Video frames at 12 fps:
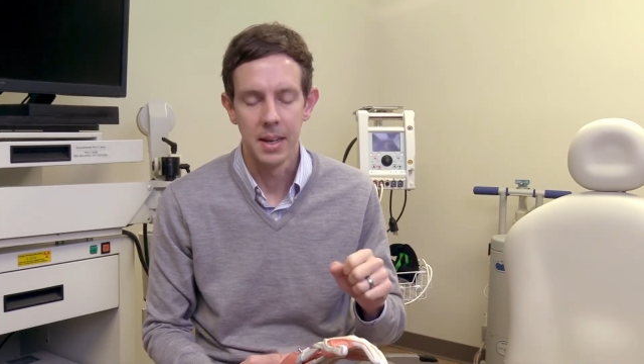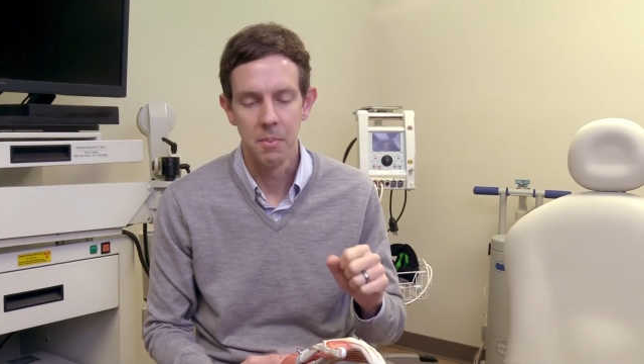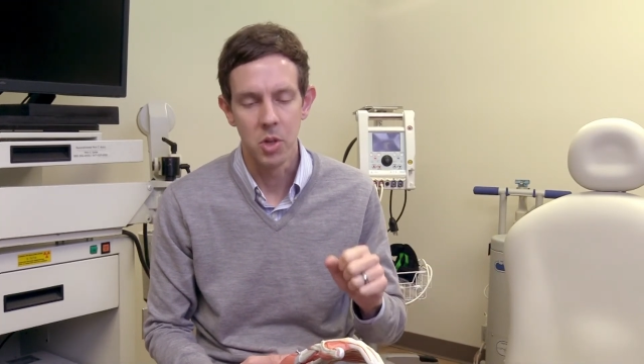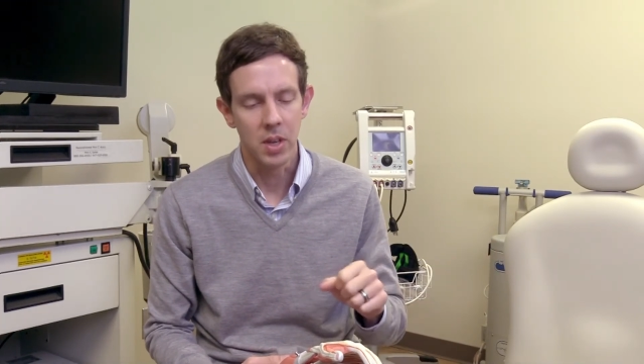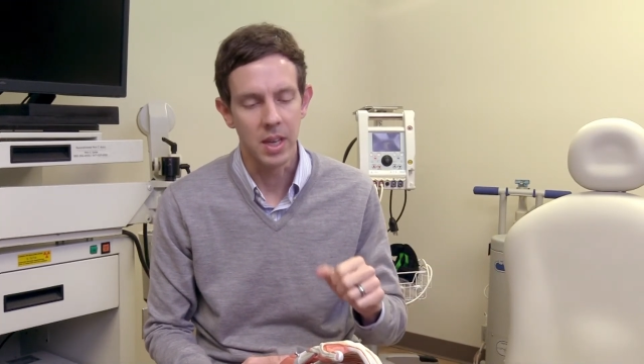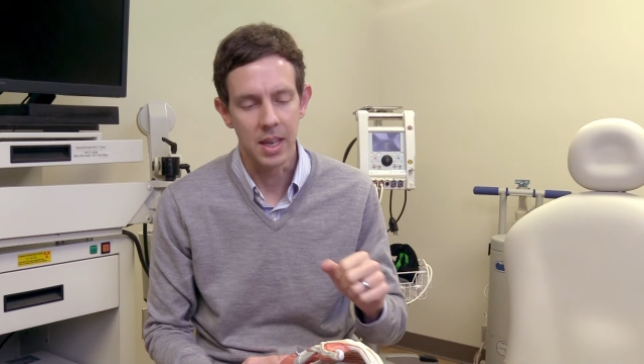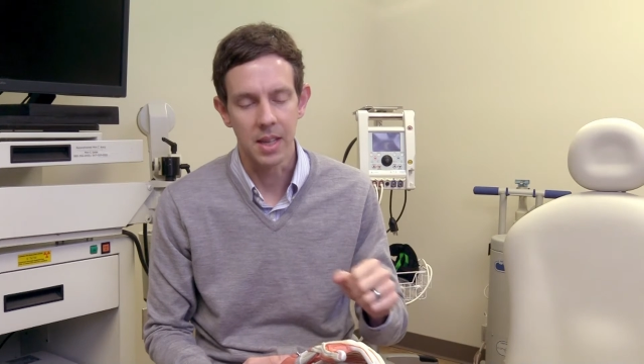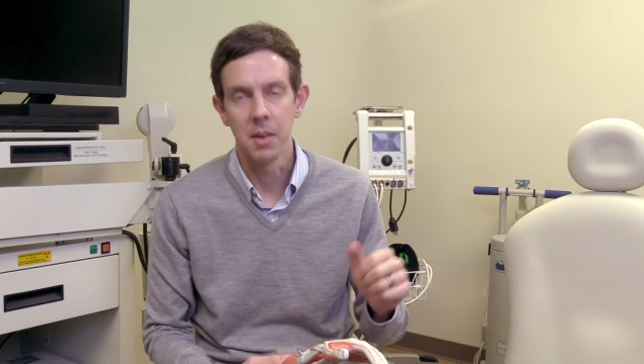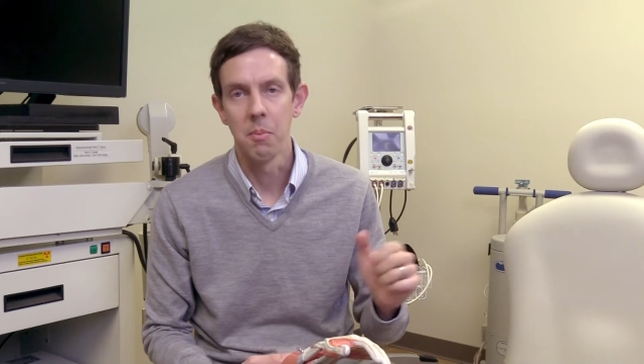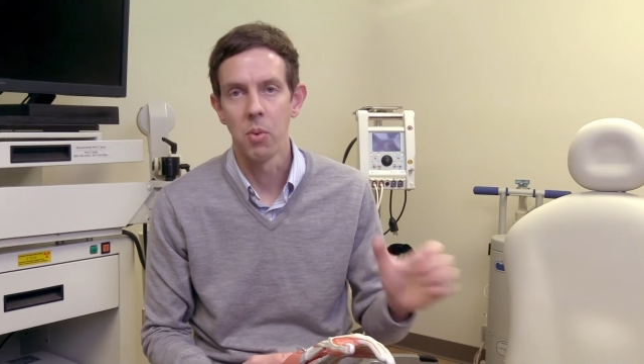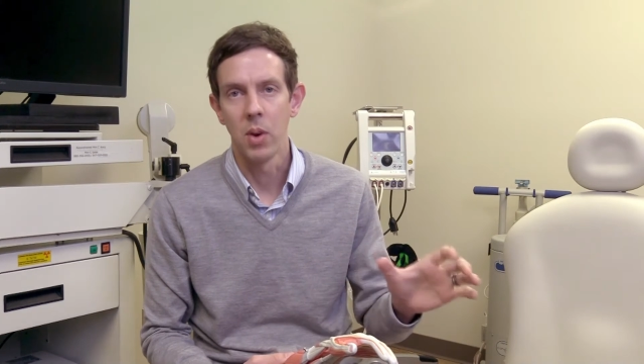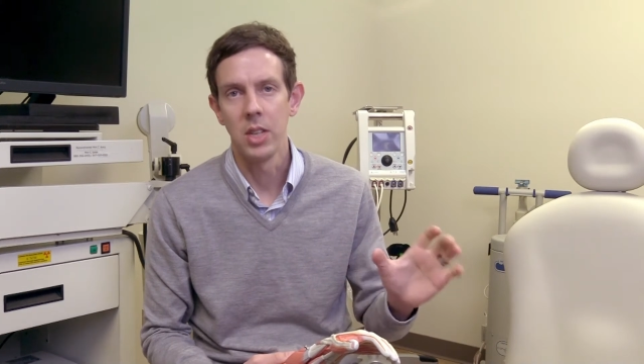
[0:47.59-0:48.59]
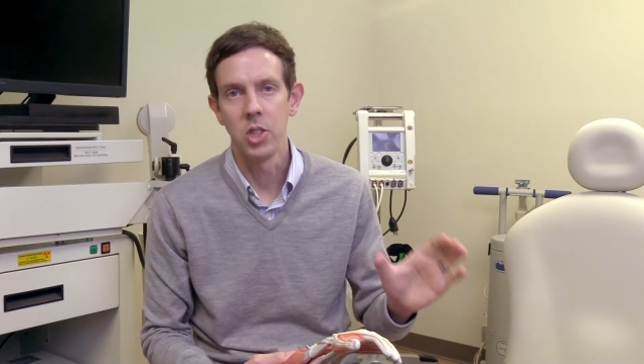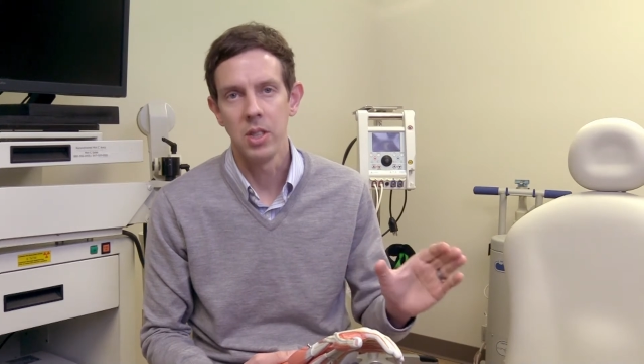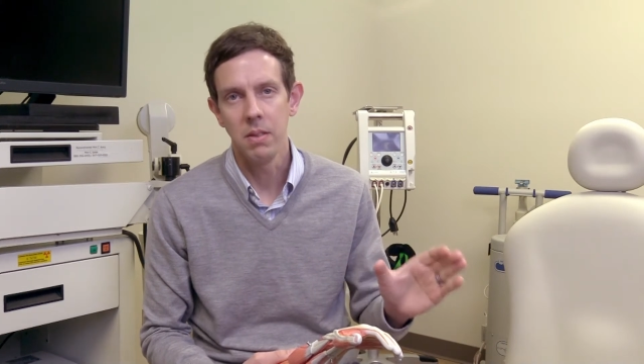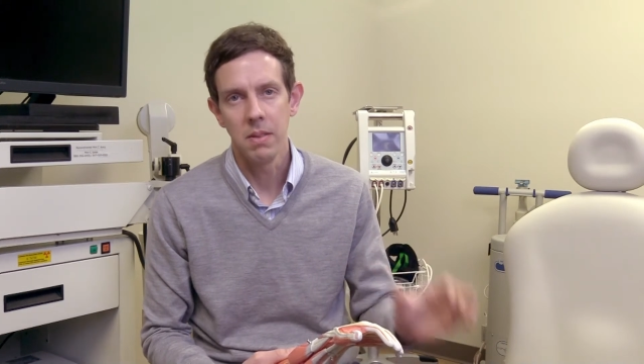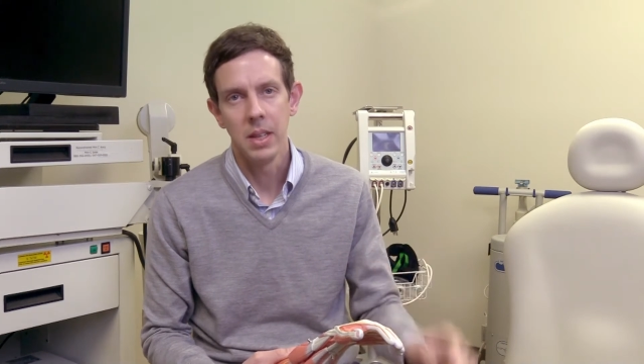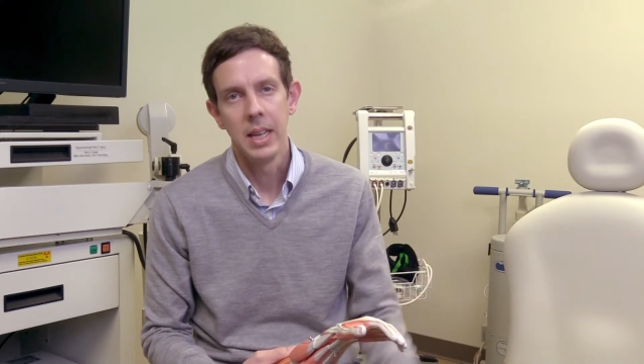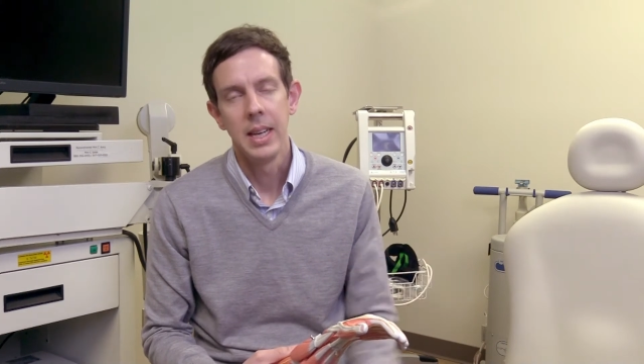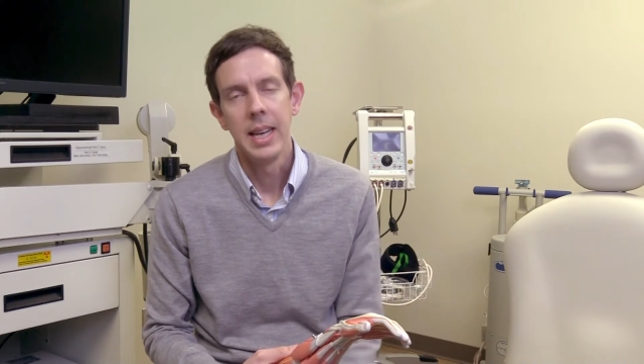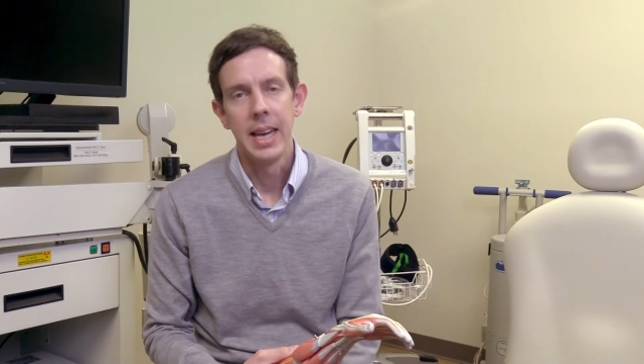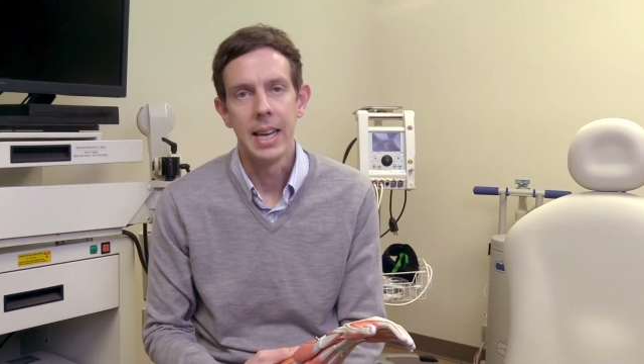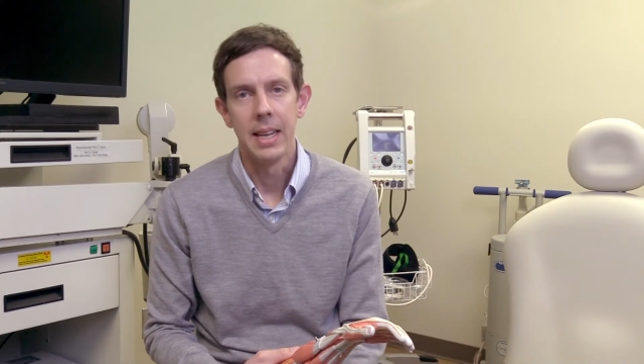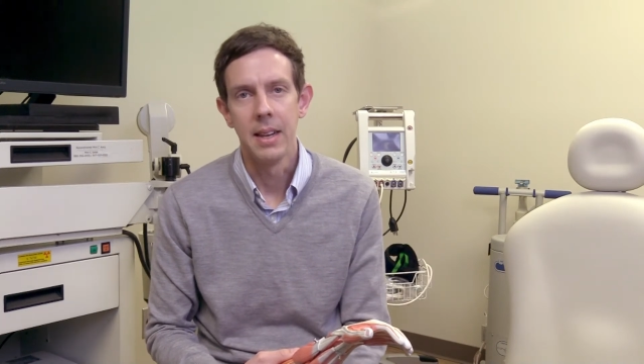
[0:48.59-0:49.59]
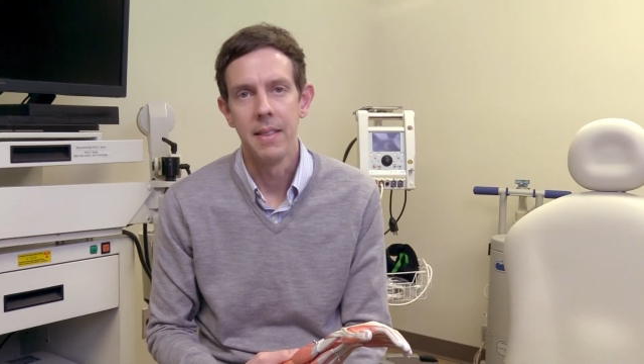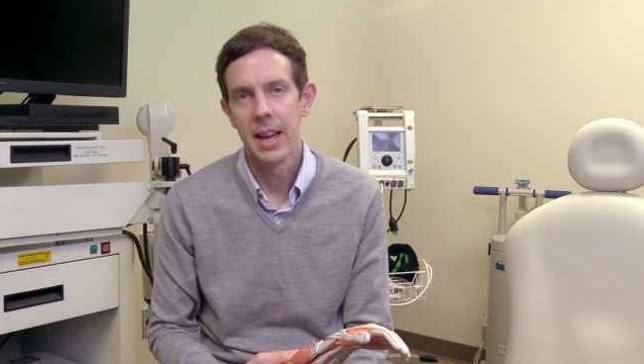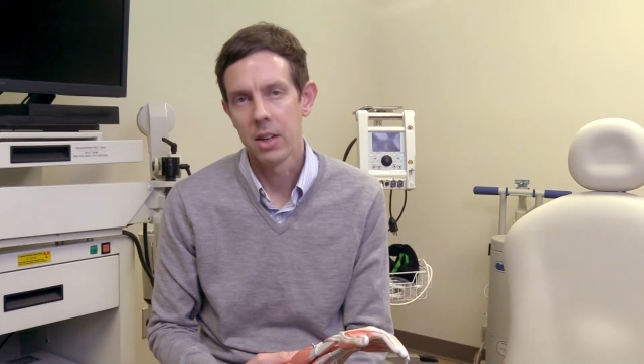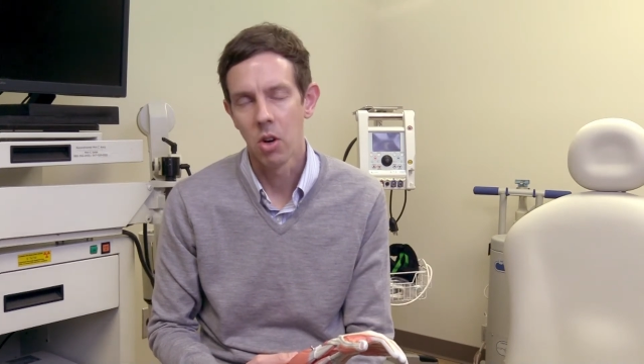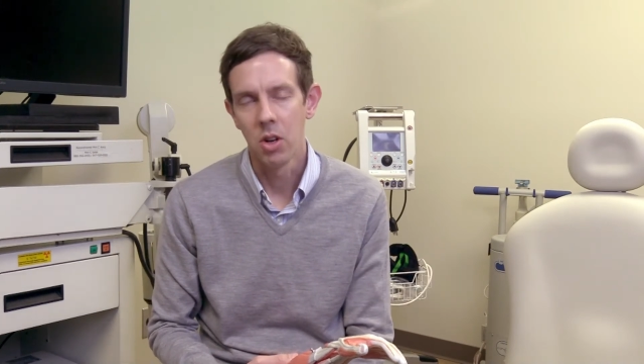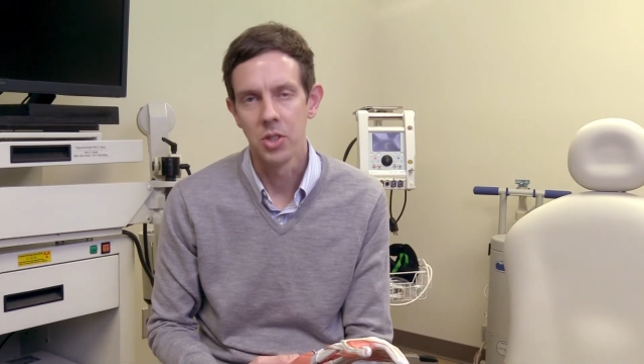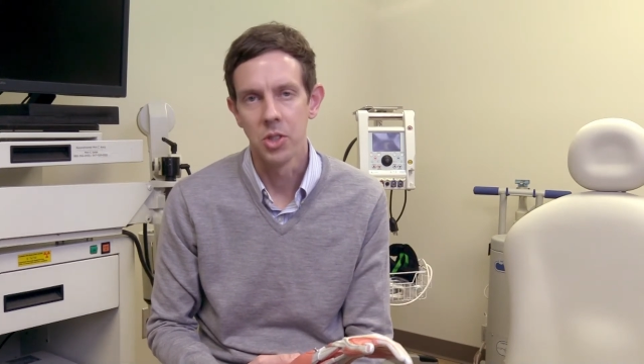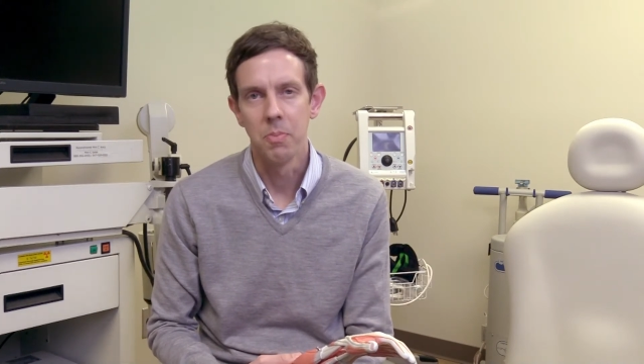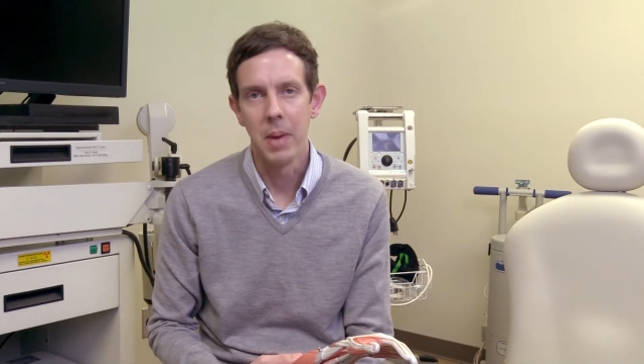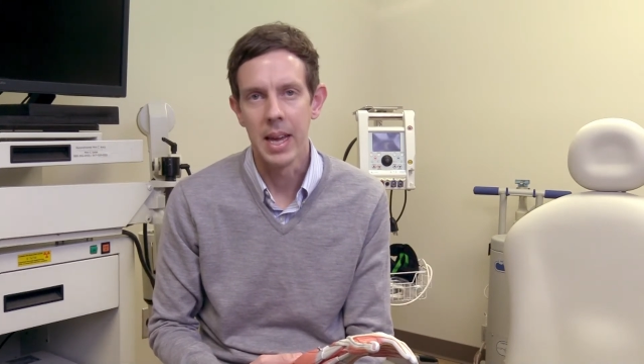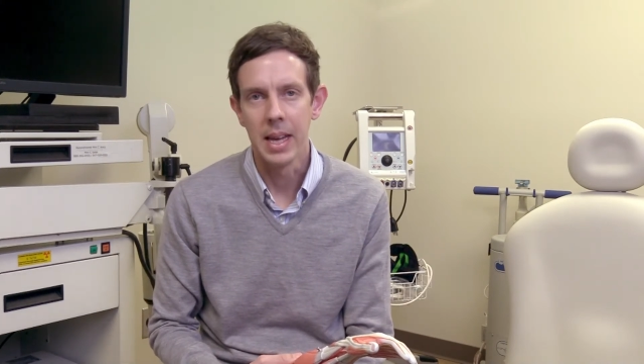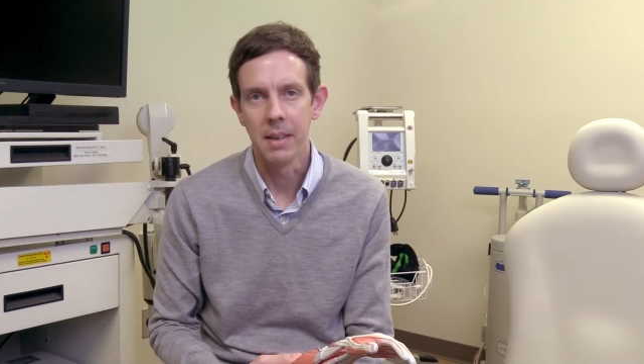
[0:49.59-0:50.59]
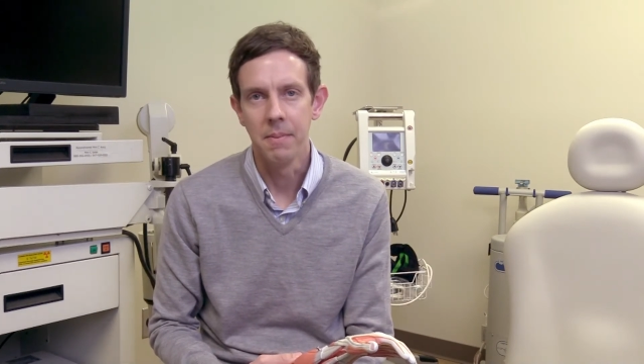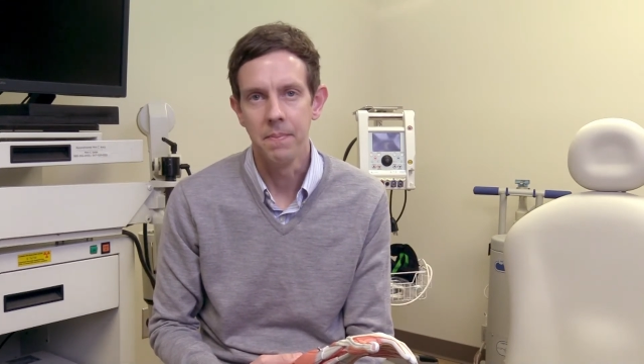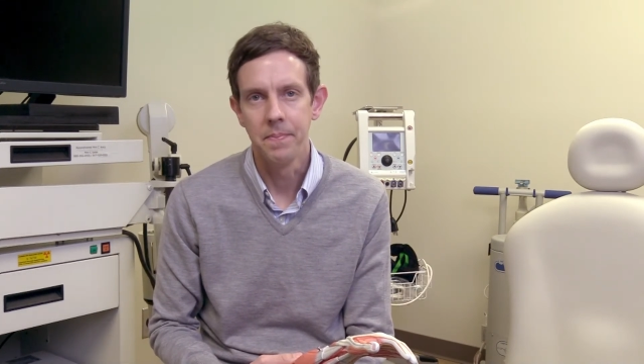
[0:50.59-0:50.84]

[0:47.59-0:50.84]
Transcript: you can get compression, and that causes pain.